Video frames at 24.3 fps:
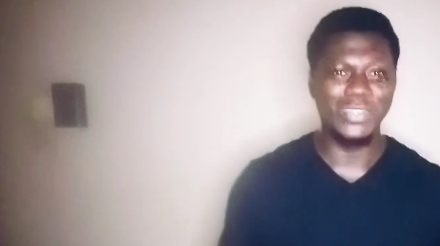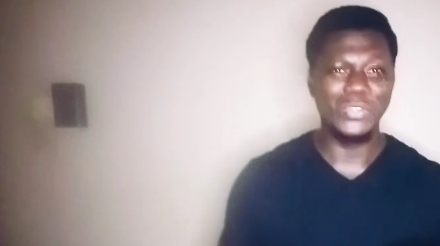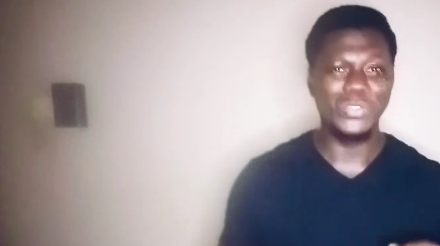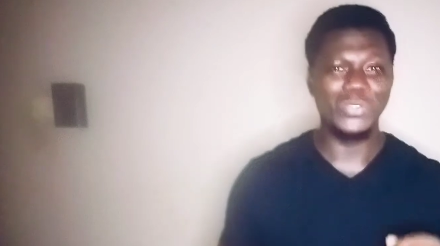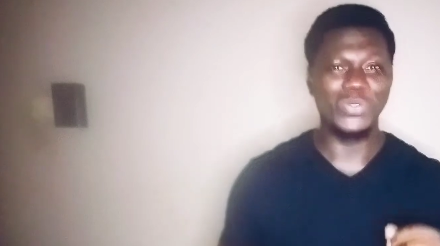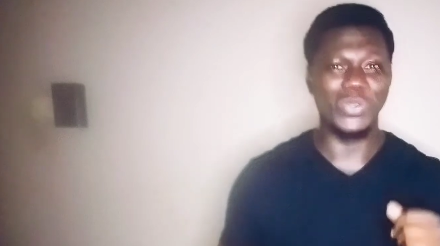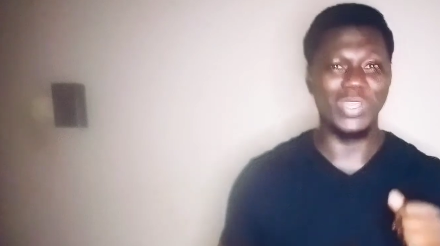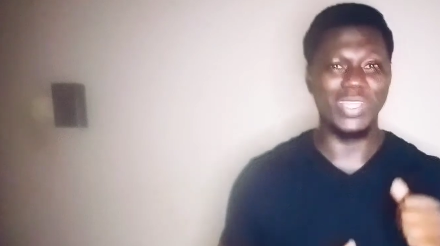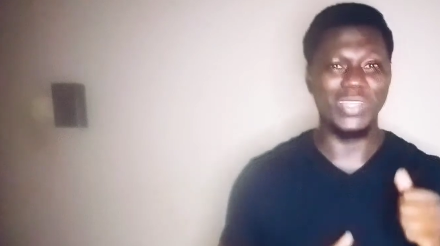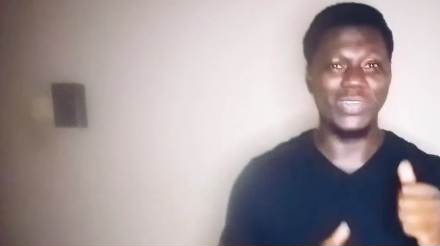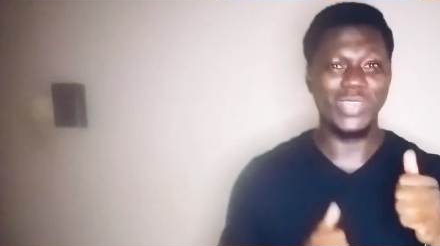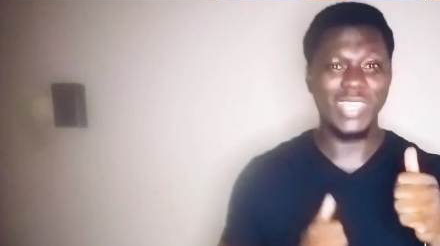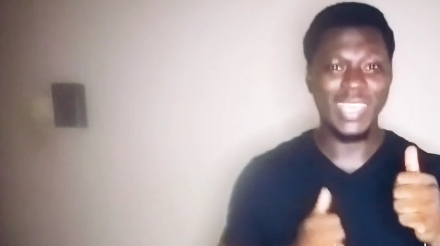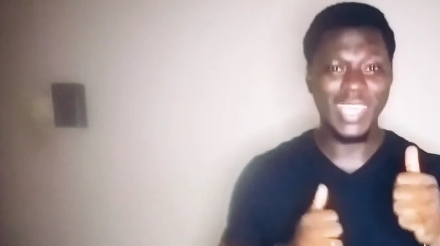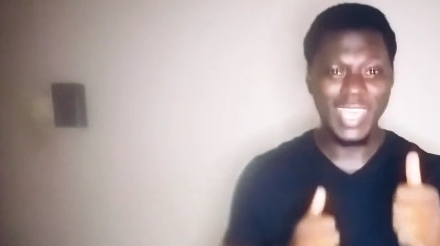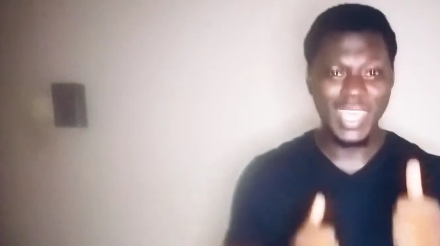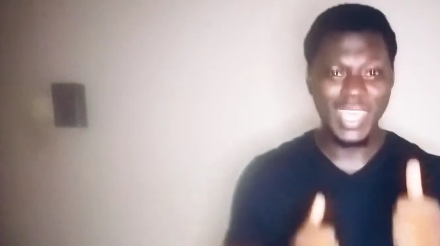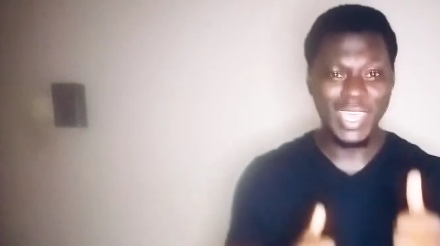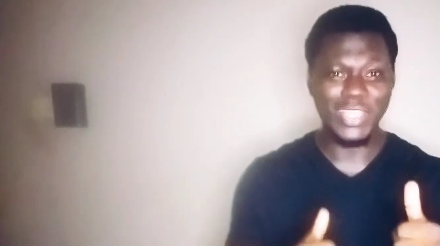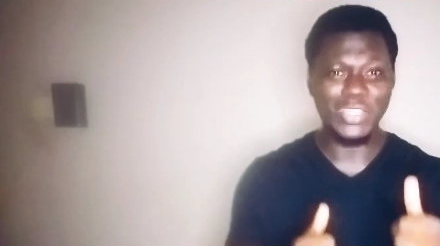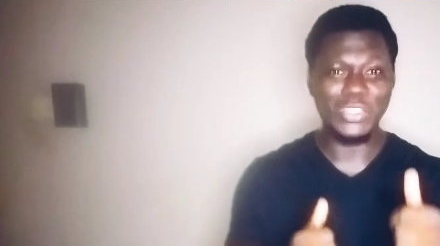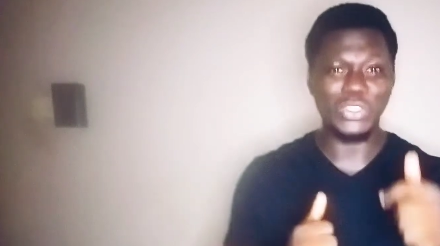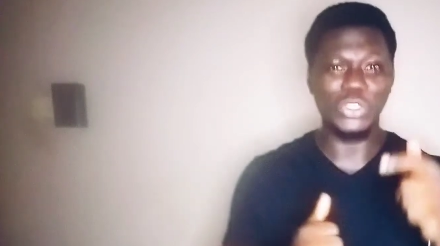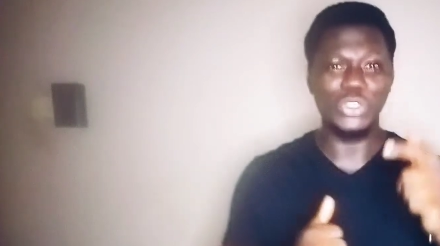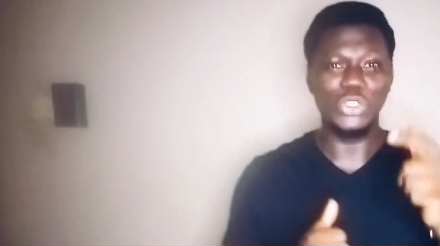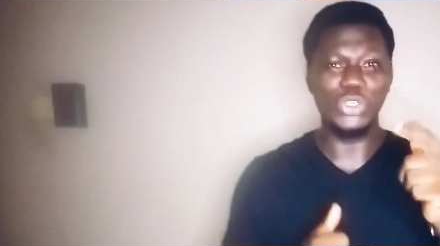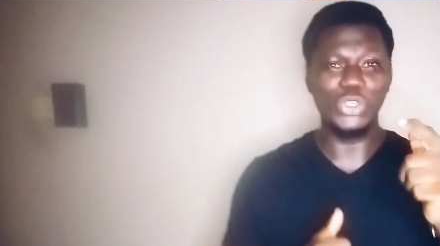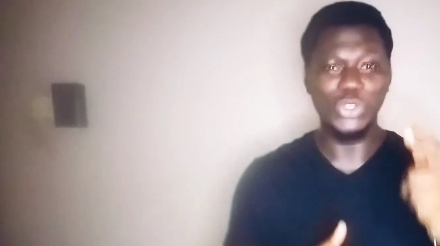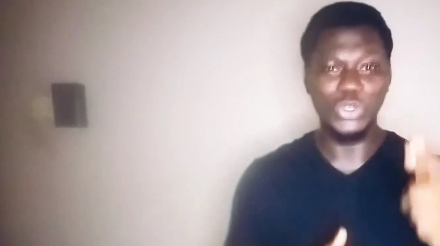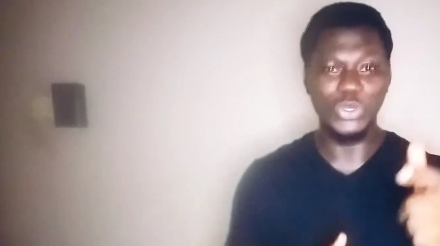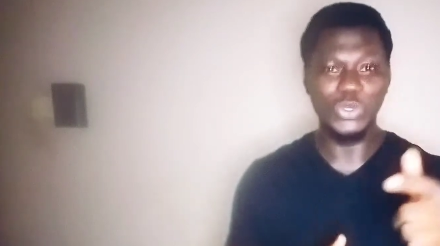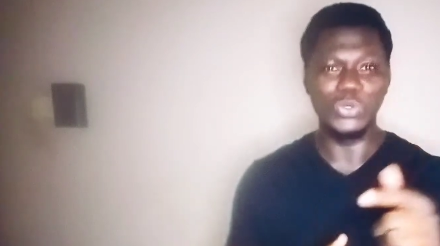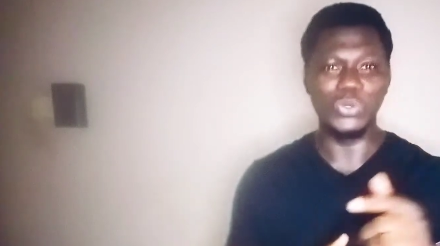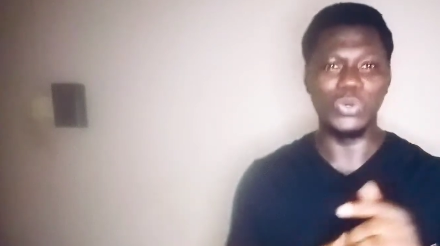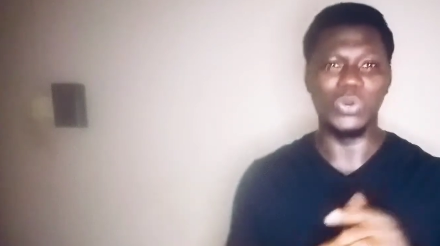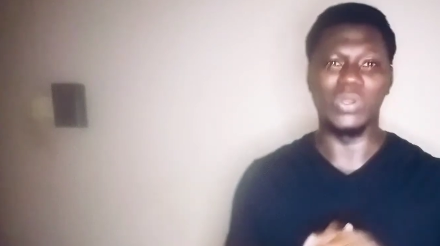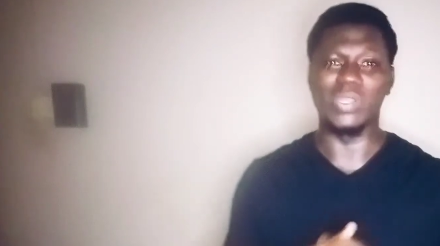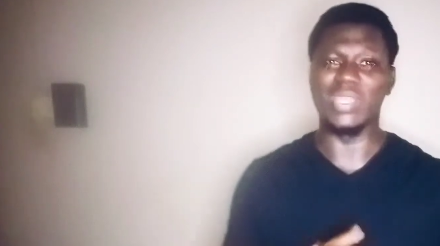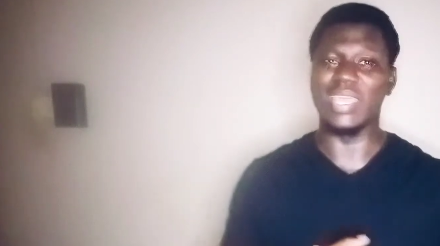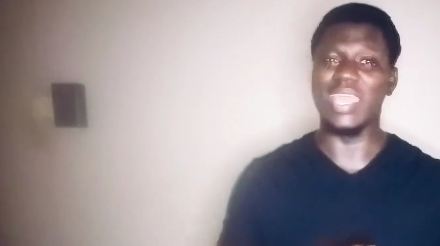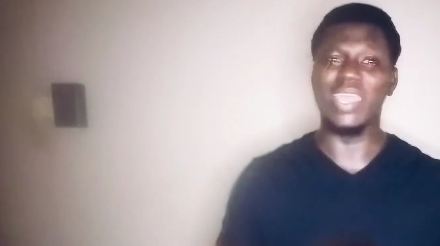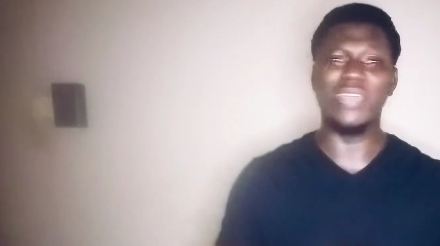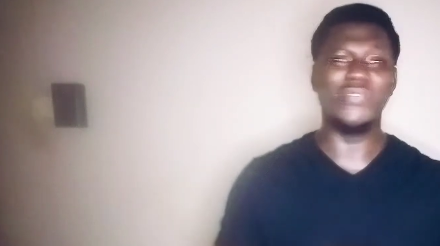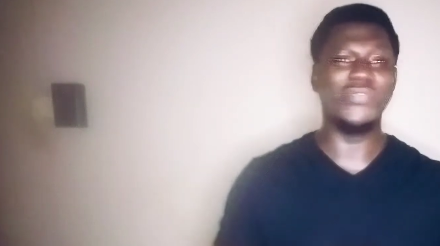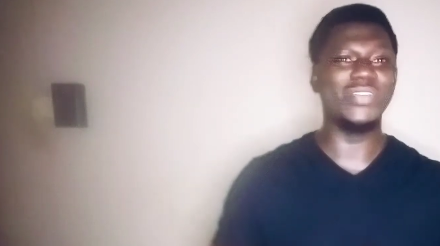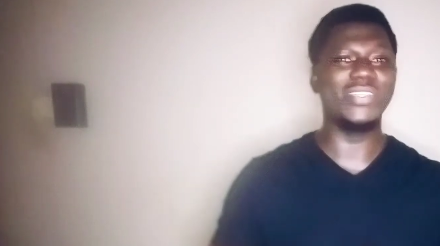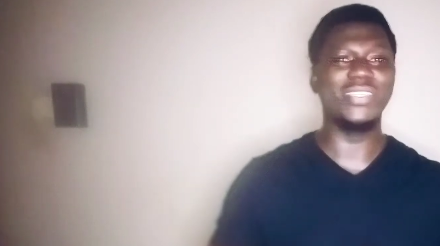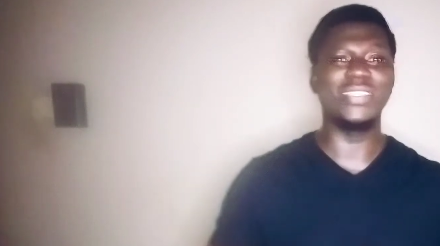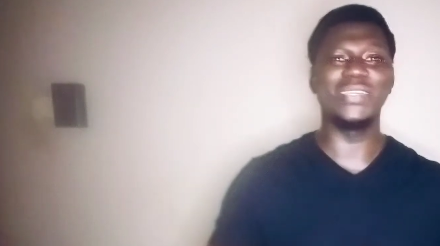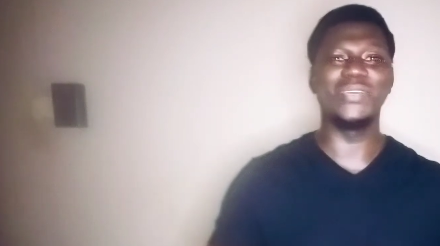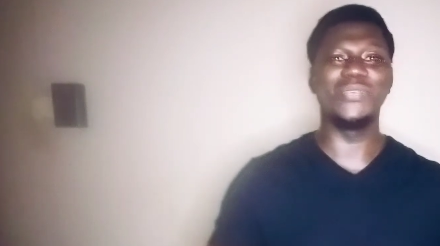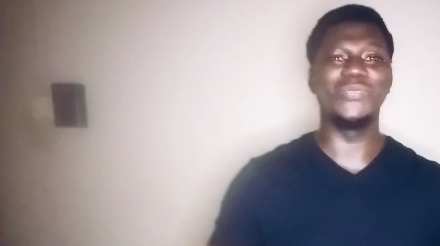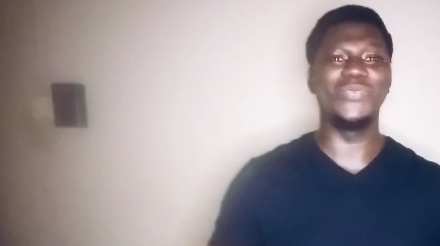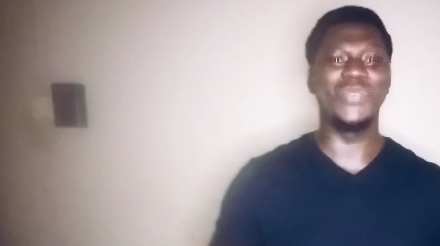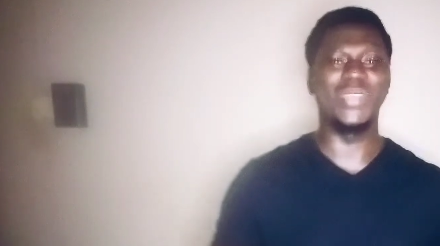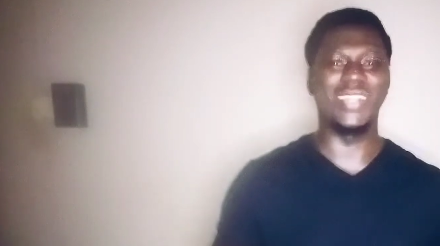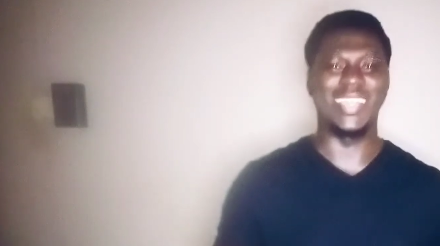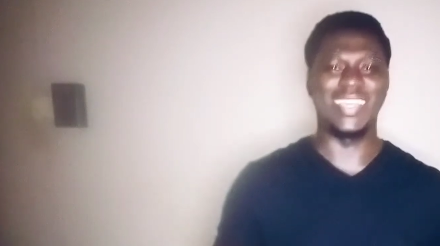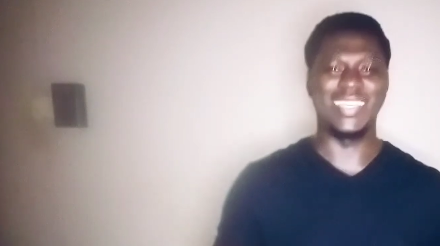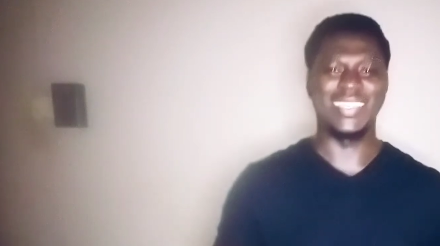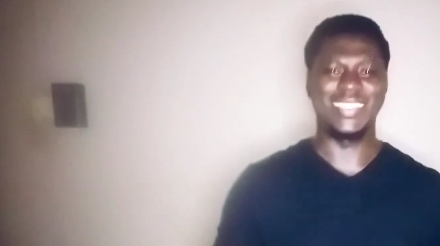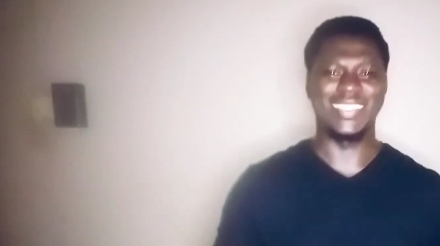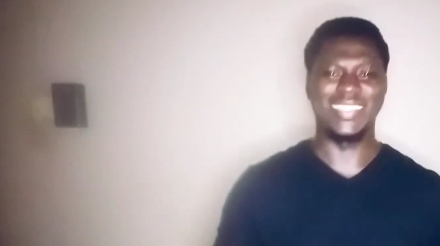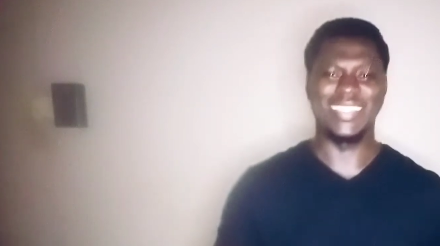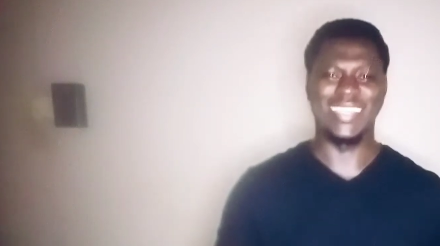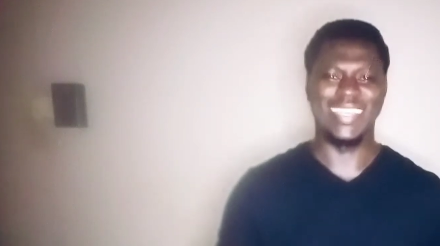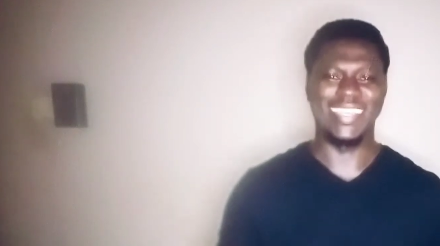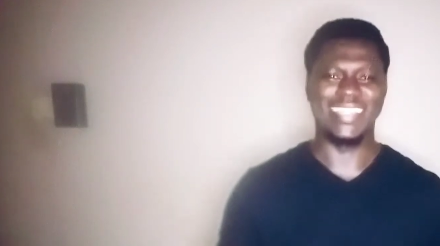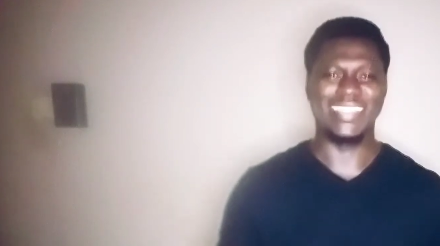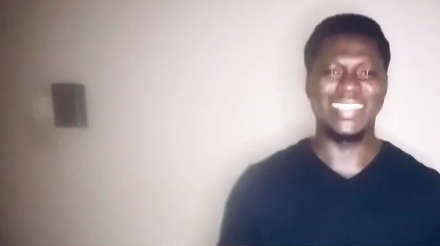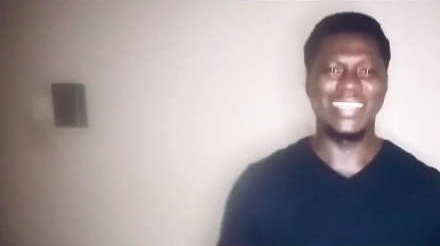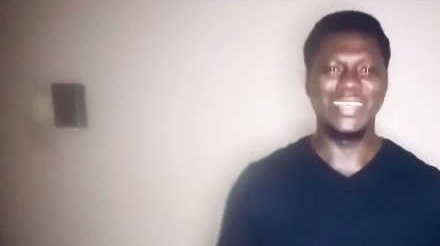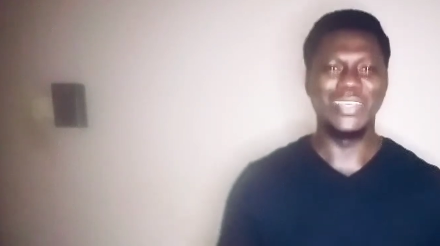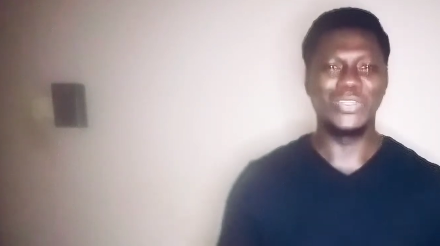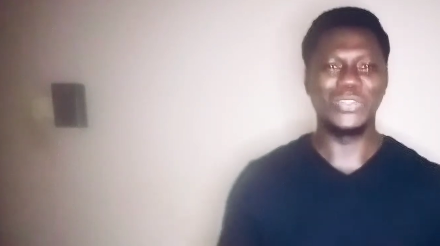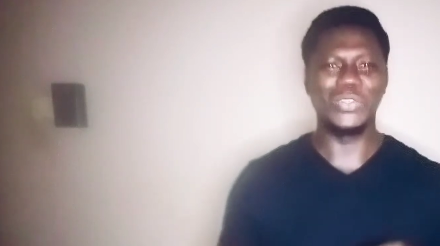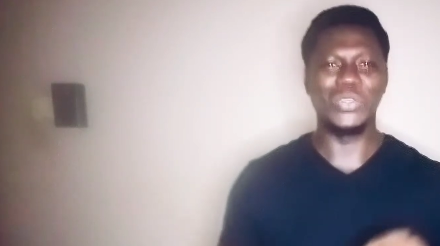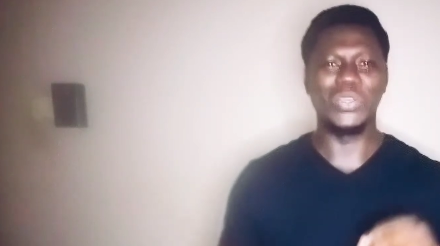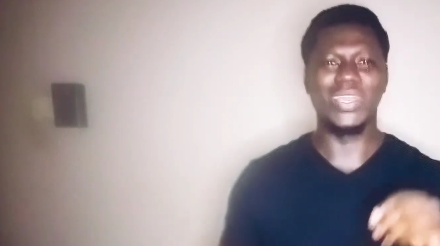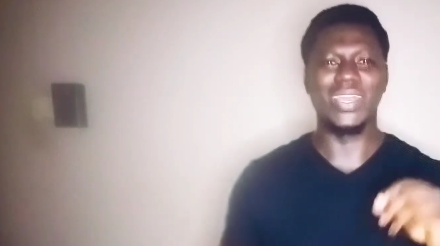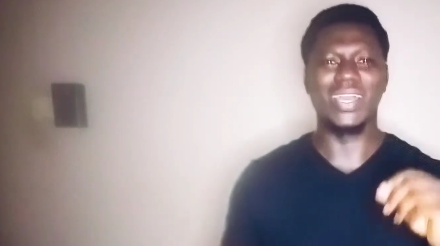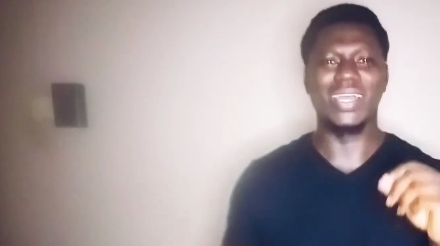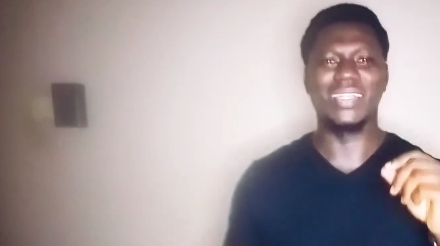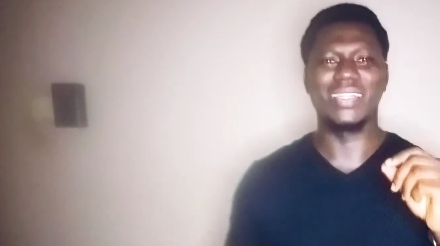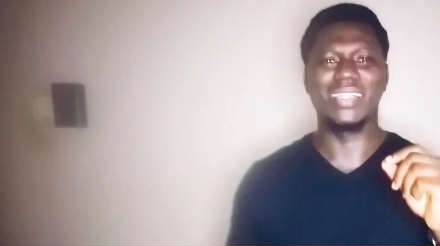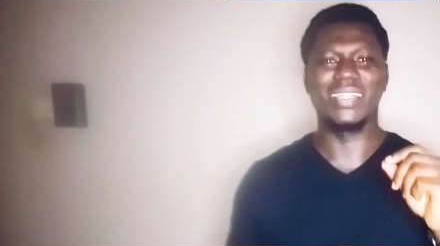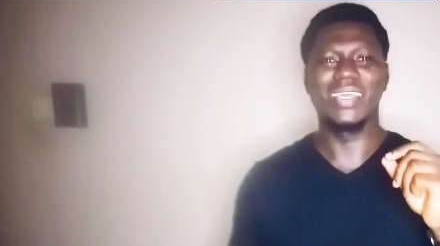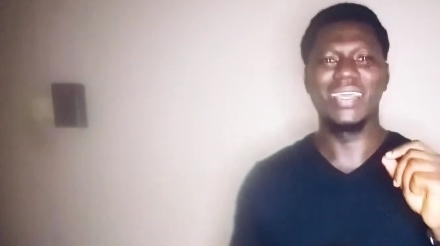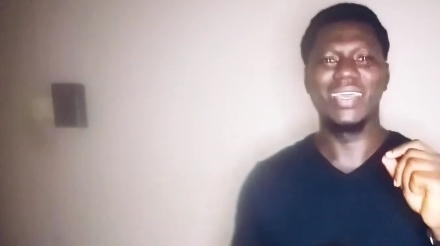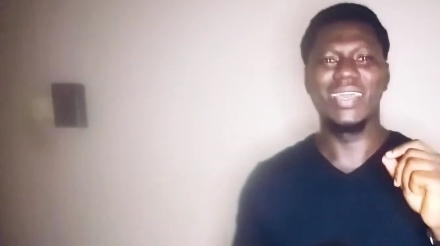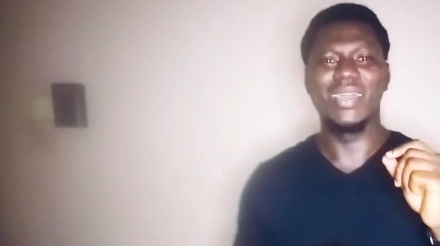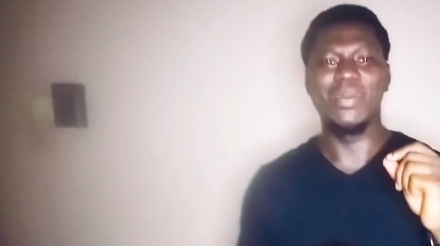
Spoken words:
to educate you on everything real estate so you can